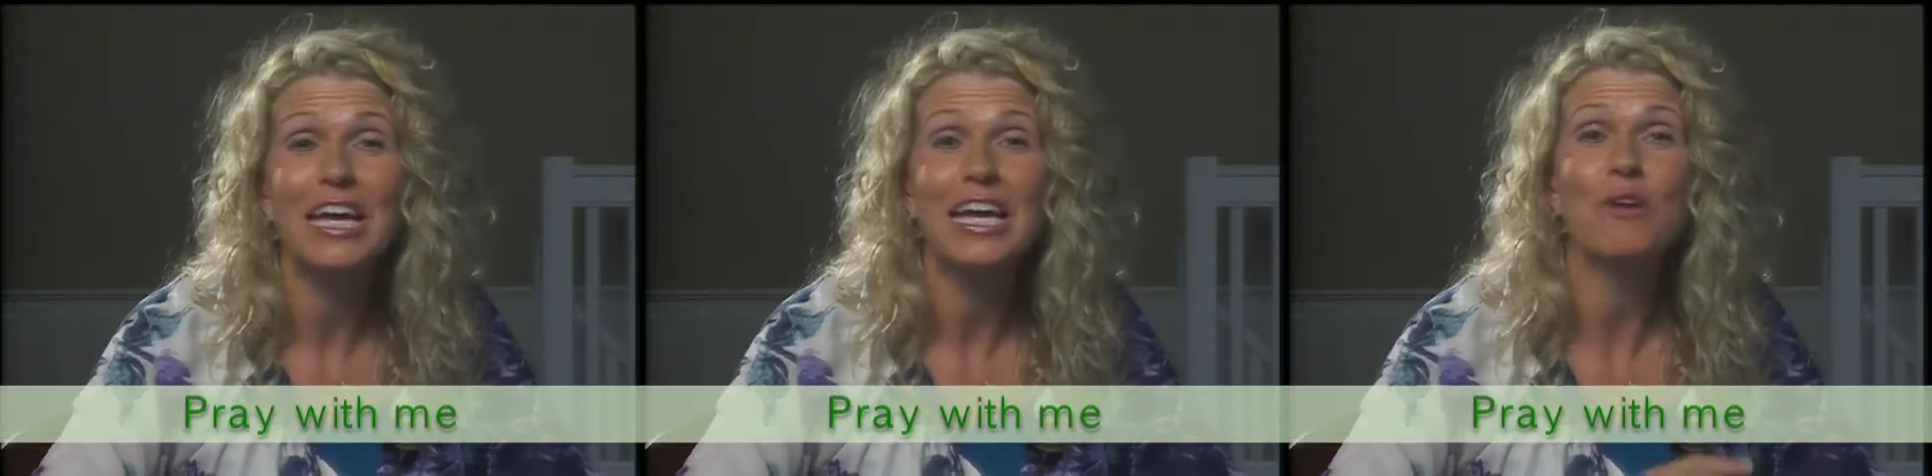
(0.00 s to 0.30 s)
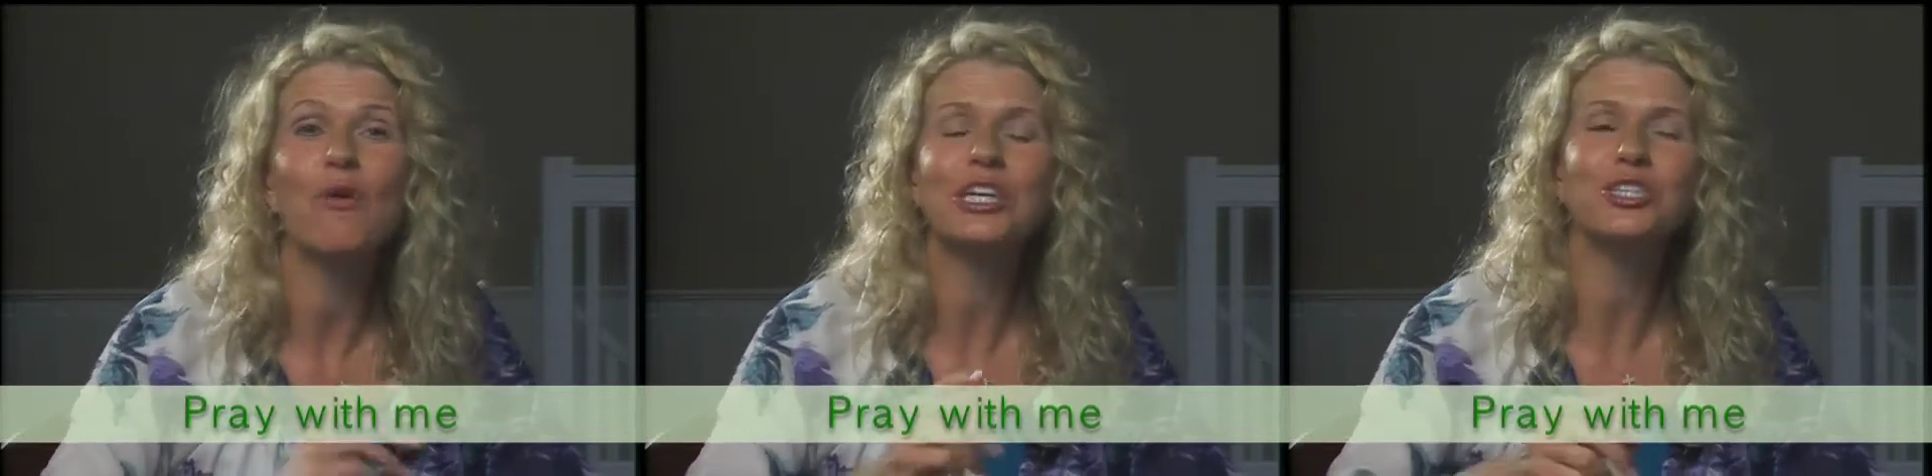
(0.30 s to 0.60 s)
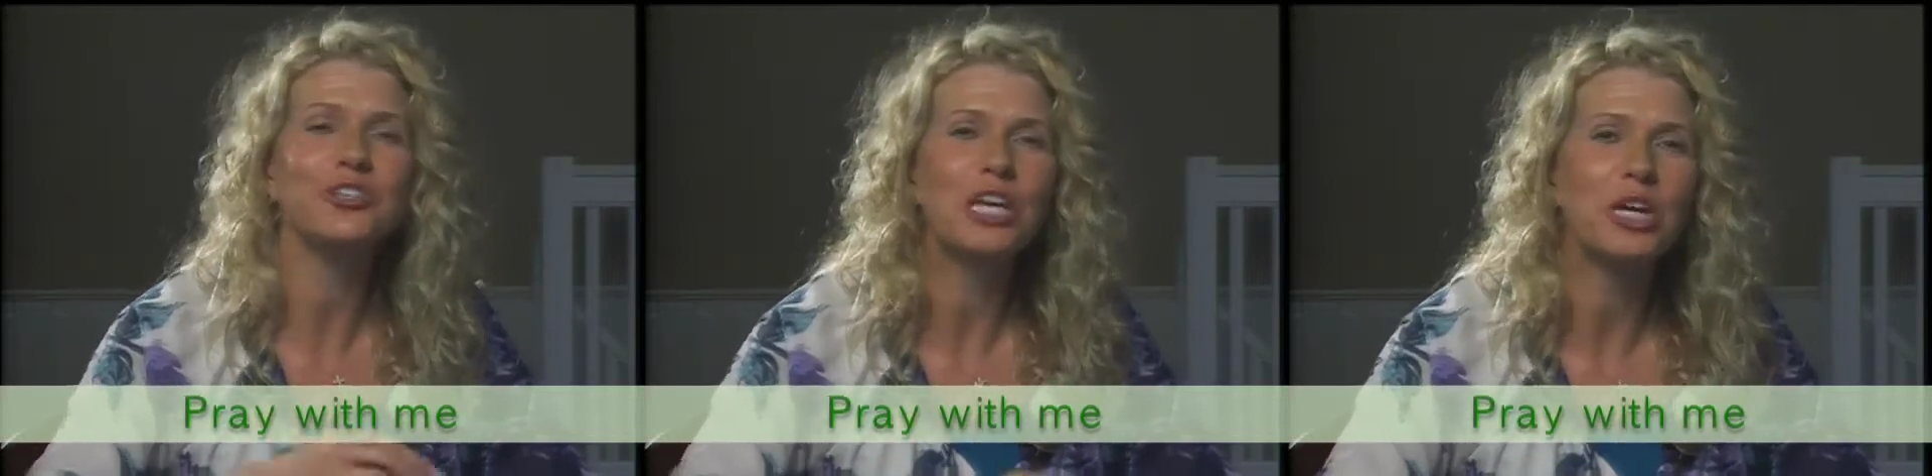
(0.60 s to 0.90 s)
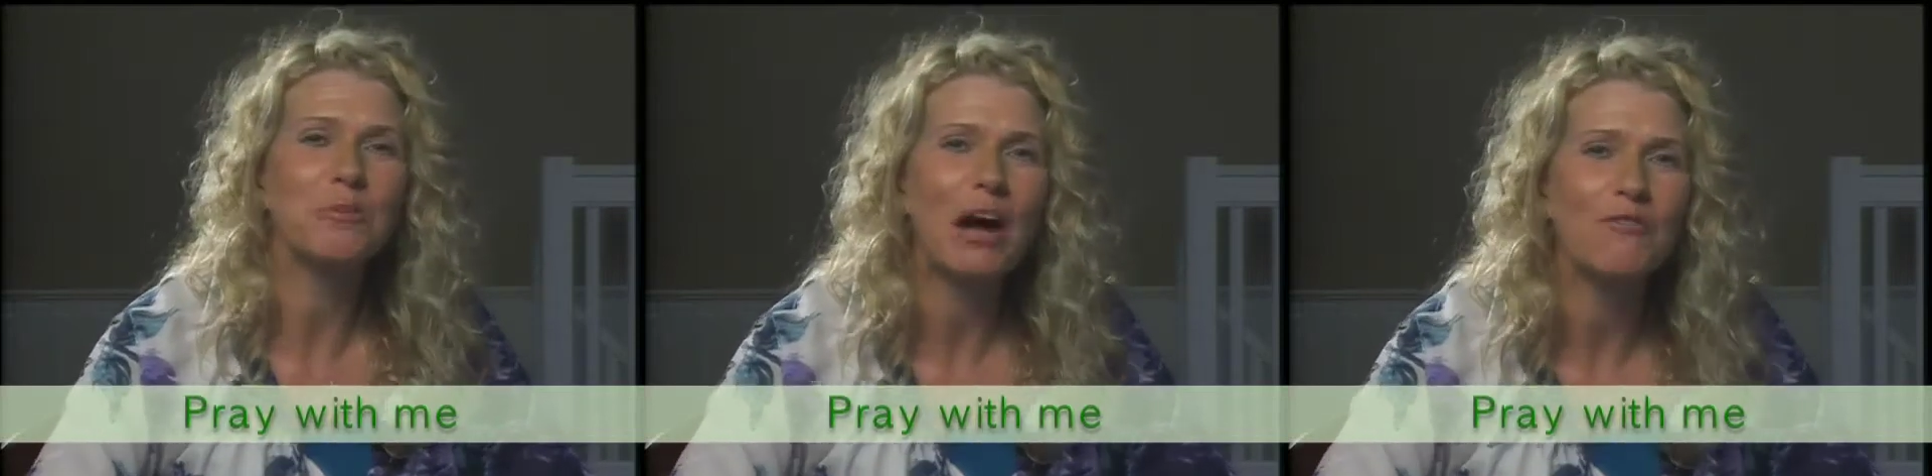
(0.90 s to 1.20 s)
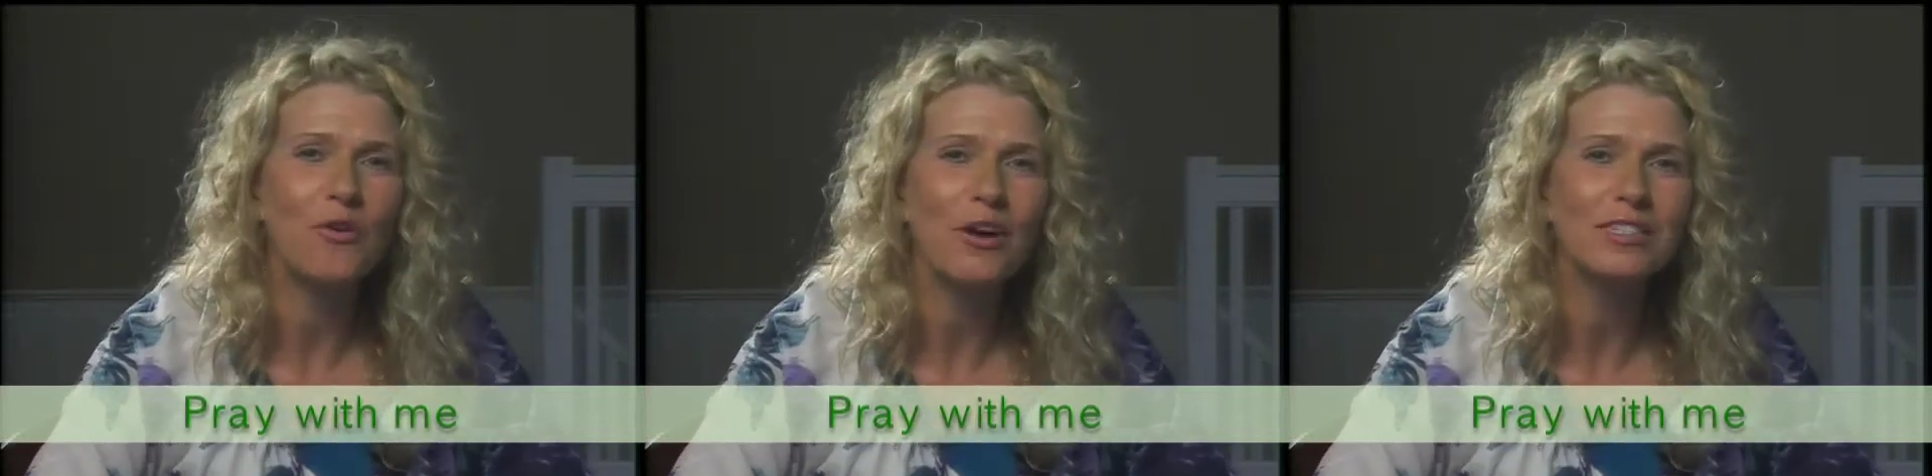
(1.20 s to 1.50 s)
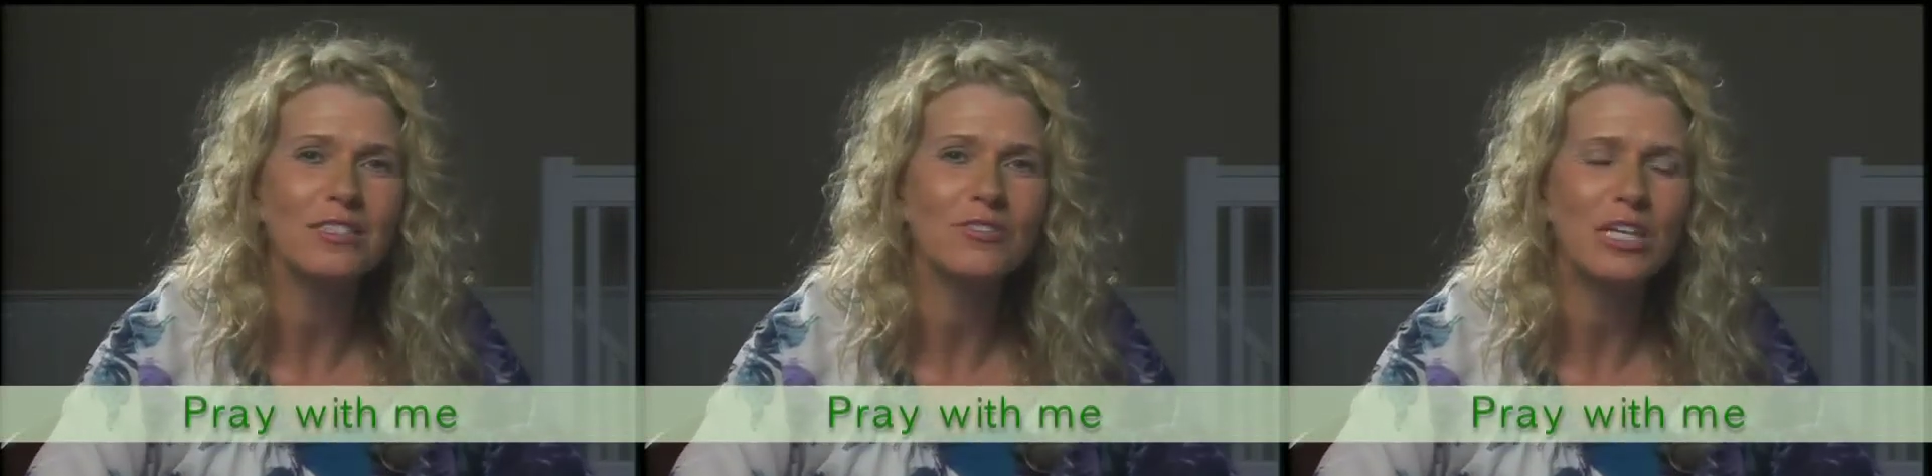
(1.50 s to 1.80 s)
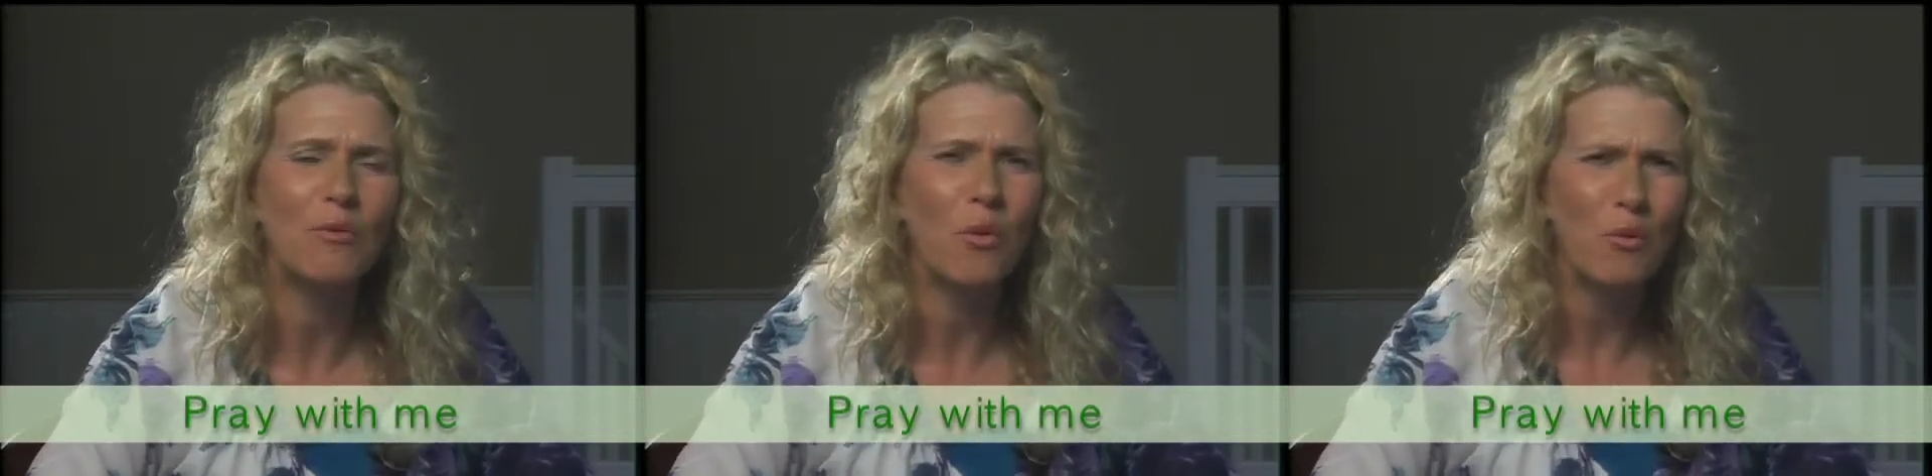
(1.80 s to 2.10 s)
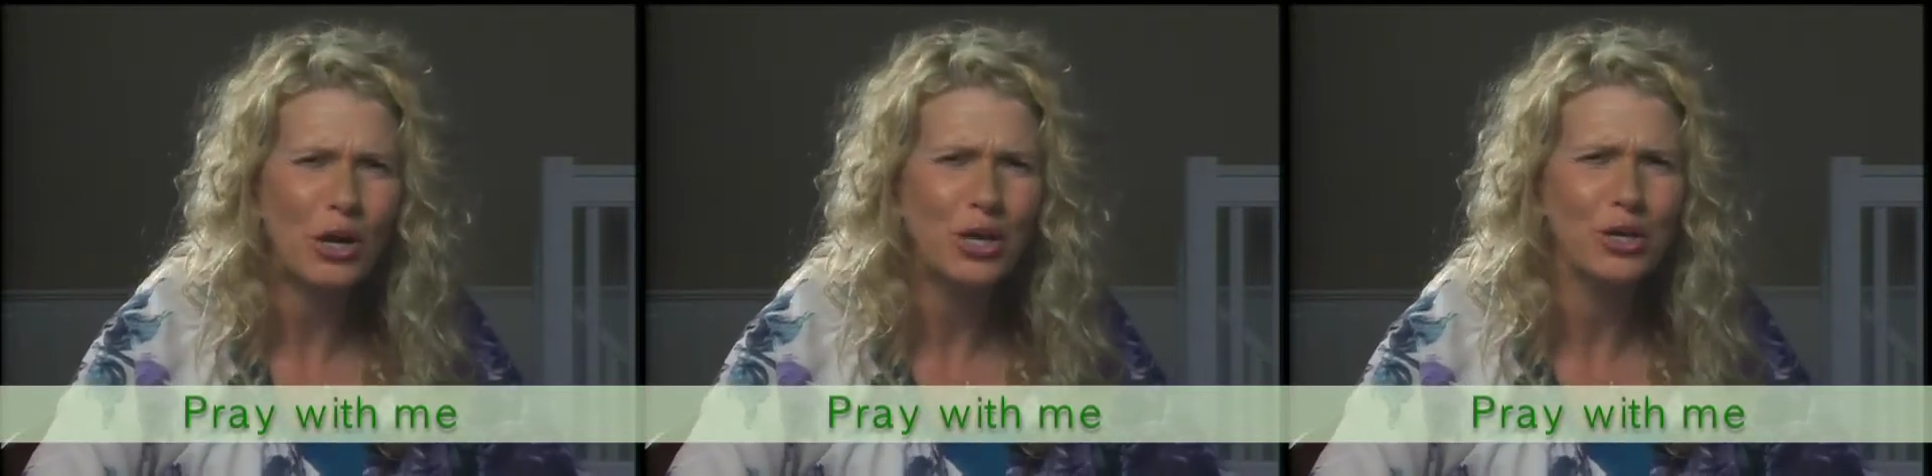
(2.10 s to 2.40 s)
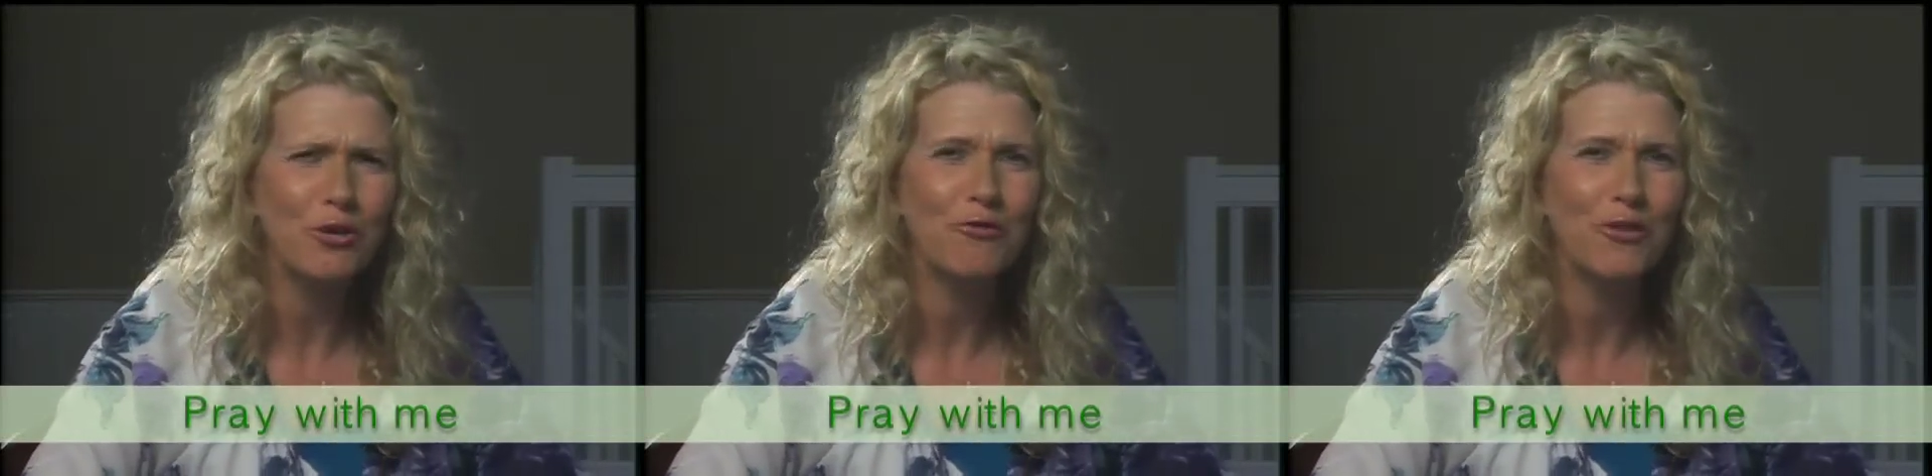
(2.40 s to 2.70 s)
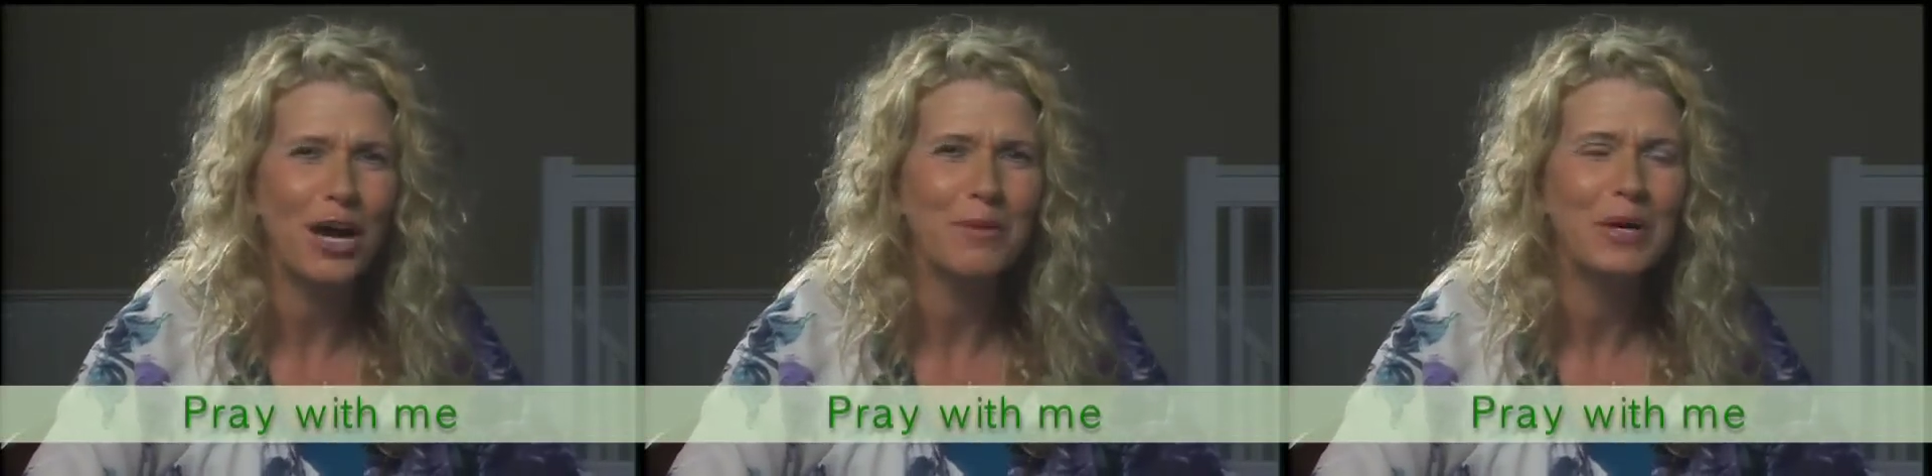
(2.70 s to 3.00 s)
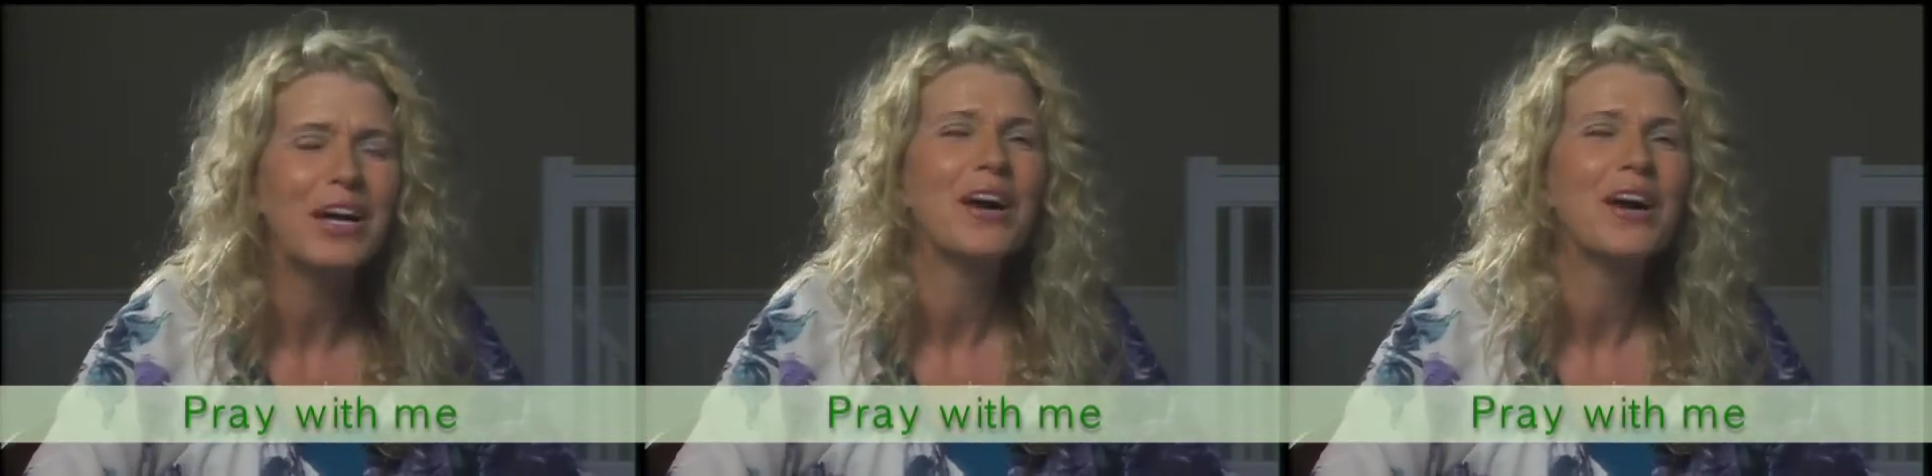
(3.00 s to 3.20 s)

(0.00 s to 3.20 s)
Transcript: He wanted you to hear my voice. You say, Well, where are you from?